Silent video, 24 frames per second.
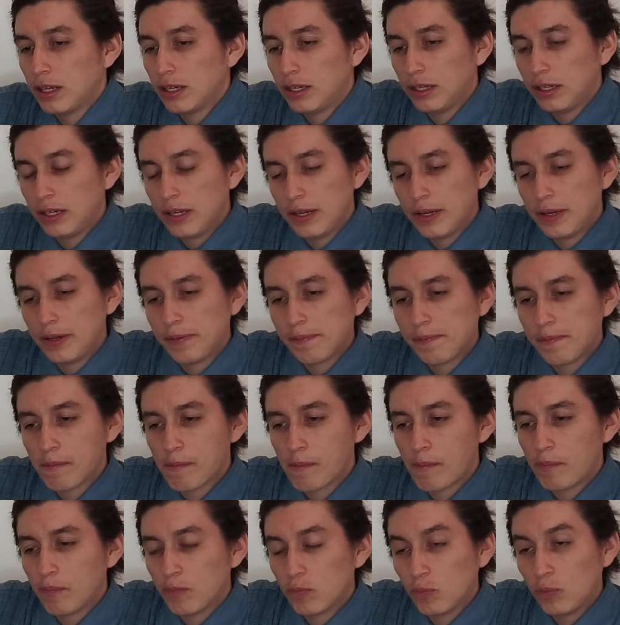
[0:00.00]

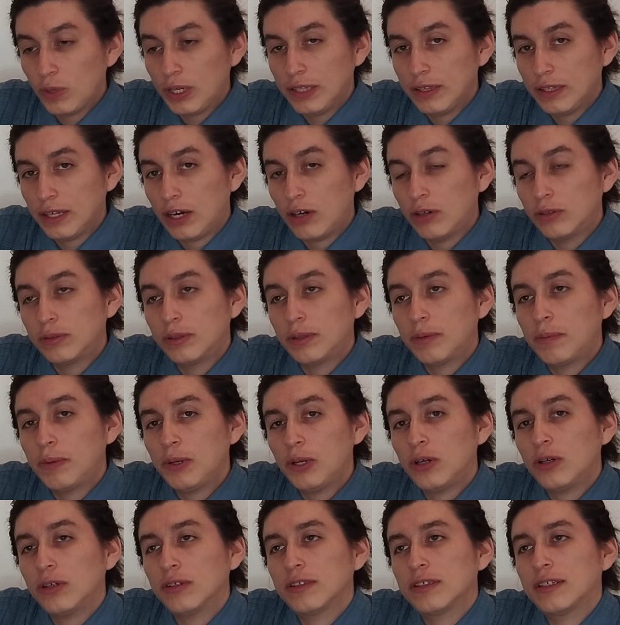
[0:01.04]
When our
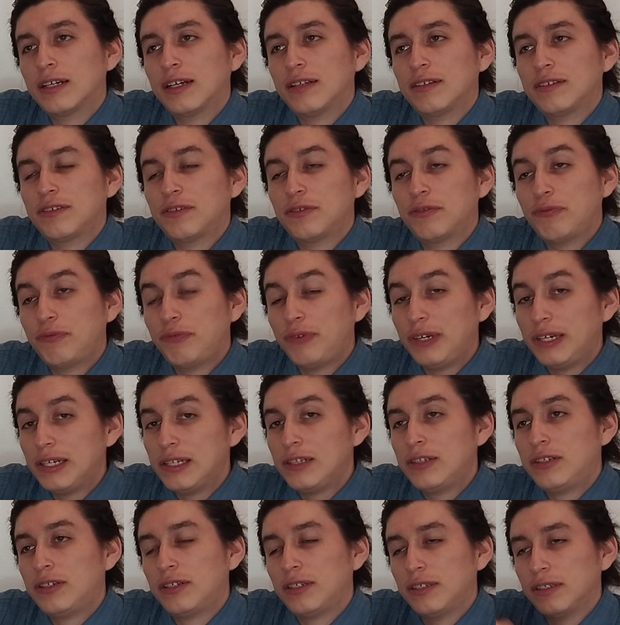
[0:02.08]
blood gets
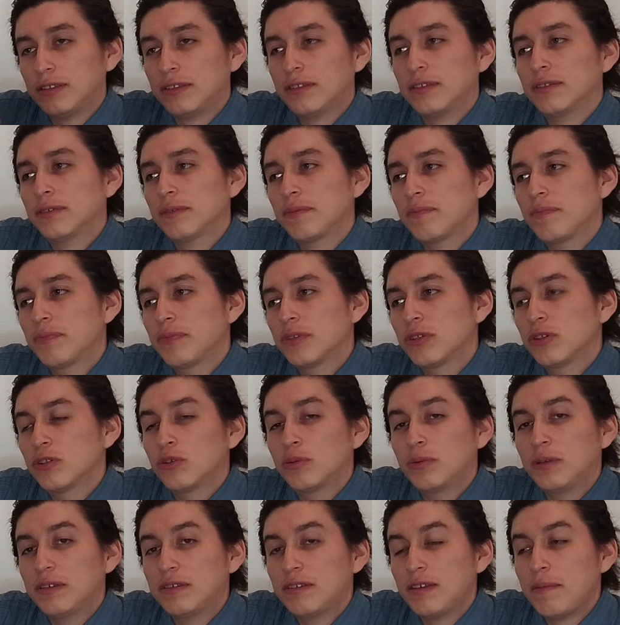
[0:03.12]
filtered
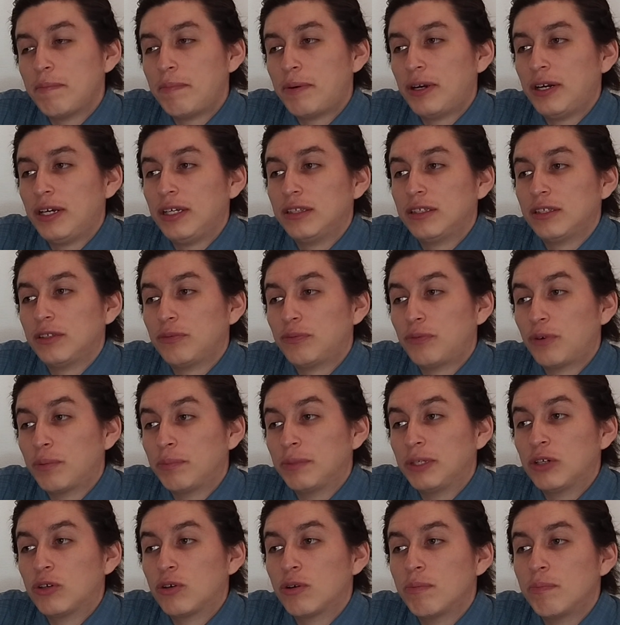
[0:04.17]
to be separated from
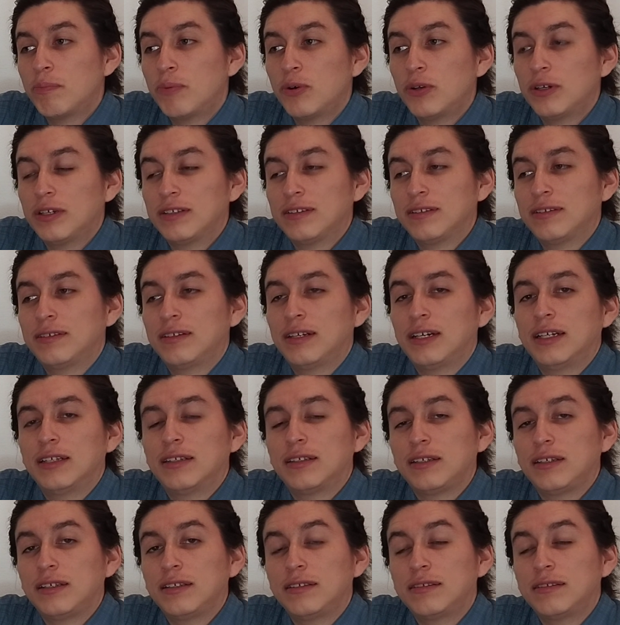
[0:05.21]
the components that